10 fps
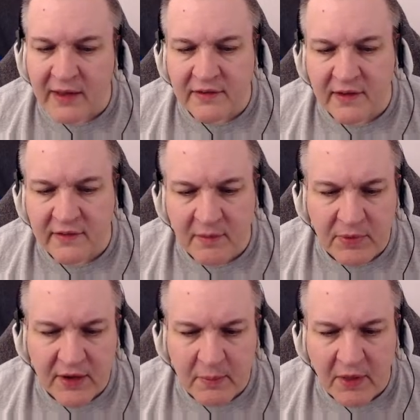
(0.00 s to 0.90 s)
and says
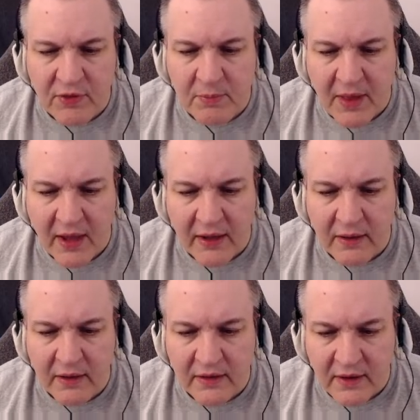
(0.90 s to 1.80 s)
something about the Black
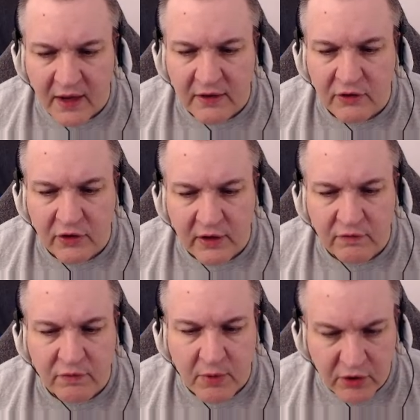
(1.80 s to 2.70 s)
Knight looking
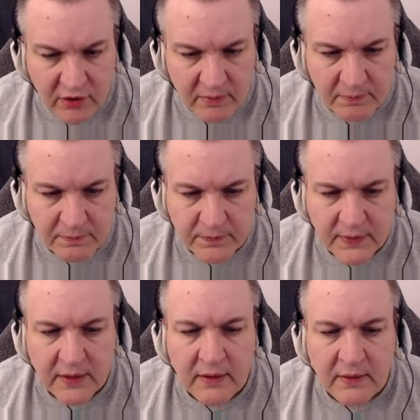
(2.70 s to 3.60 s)
familiar.
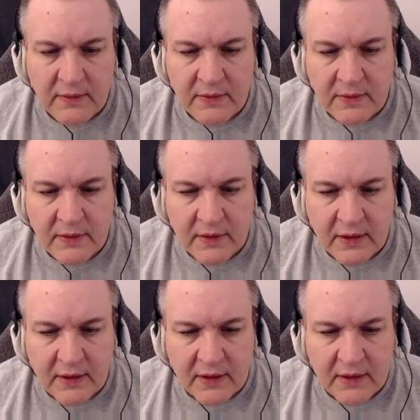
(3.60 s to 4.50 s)

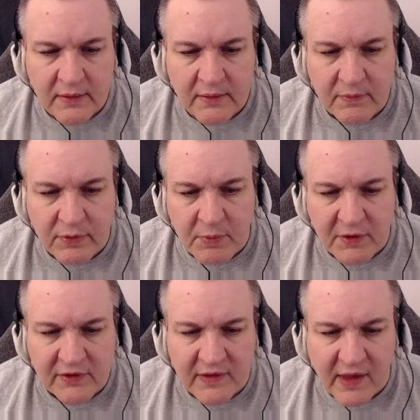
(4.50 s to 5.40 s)
The
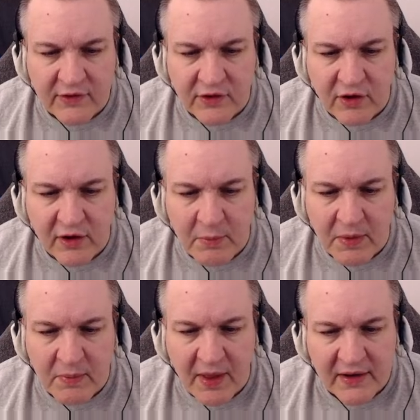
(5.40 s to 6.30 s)
princess asks the cook about
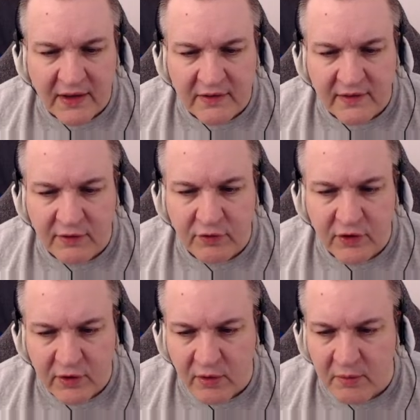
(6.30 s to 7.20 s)
the Black Knight's taste for
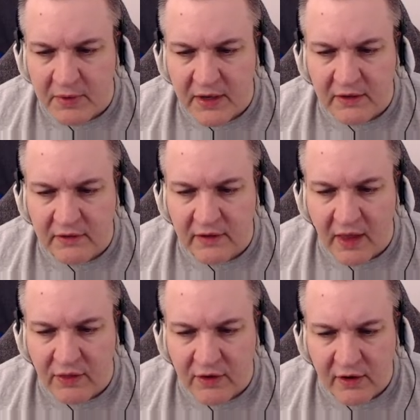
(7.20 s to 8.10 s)
unicorn meat,
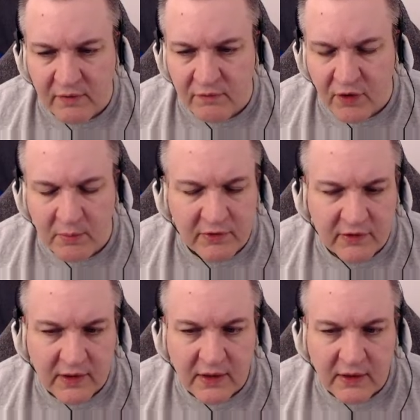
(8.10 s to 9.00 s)
and the cook confirms.
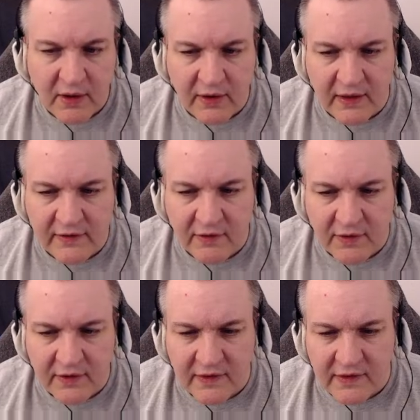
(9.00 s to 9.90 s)
Okay, so
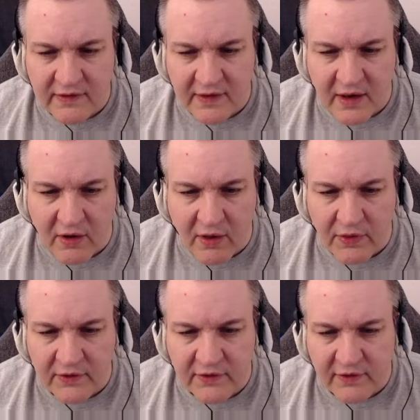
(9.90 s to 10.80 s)
this is not all
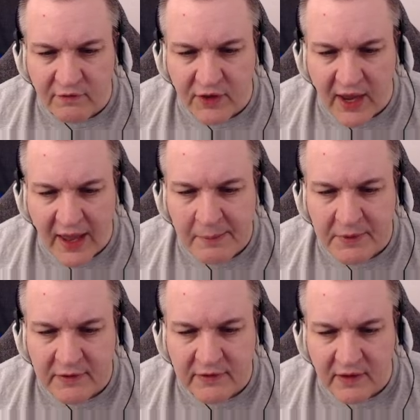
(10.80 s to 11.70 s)
the stuff that
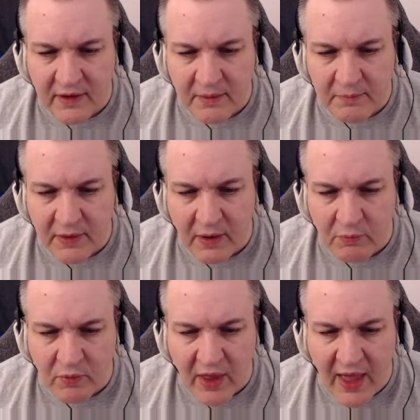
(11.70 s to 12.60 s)
happens.
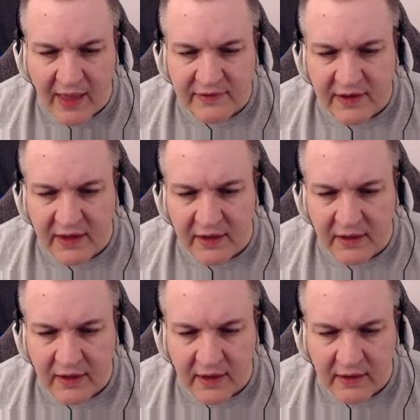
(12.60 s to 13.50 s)
Well, asking
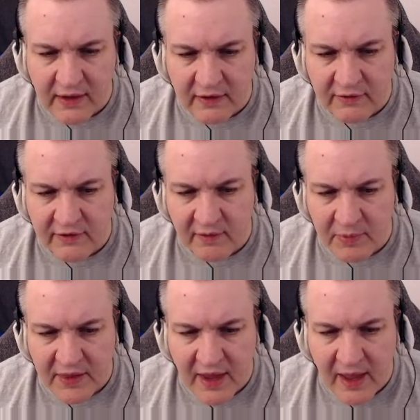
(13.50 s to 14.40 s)
is
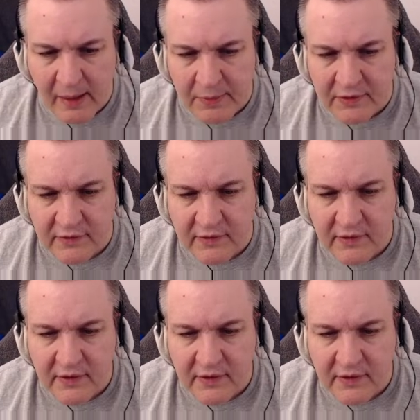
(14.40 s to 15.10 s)
something that happens.